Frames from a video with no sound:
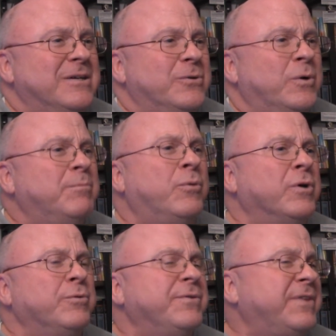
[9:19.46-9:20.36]
What
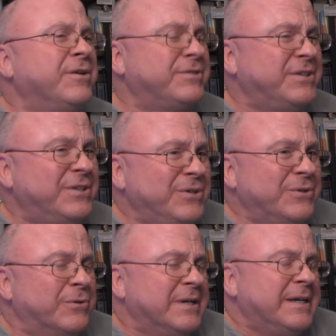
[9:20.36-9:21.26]
more was there to
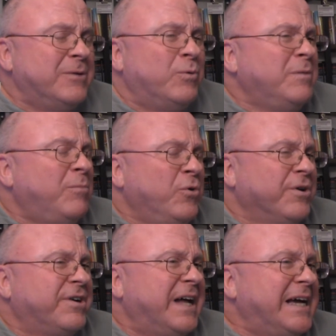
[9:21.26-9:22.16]
do? What more
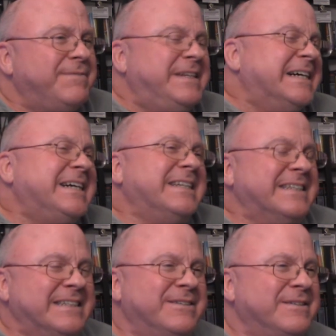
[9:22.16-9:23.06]
could I have done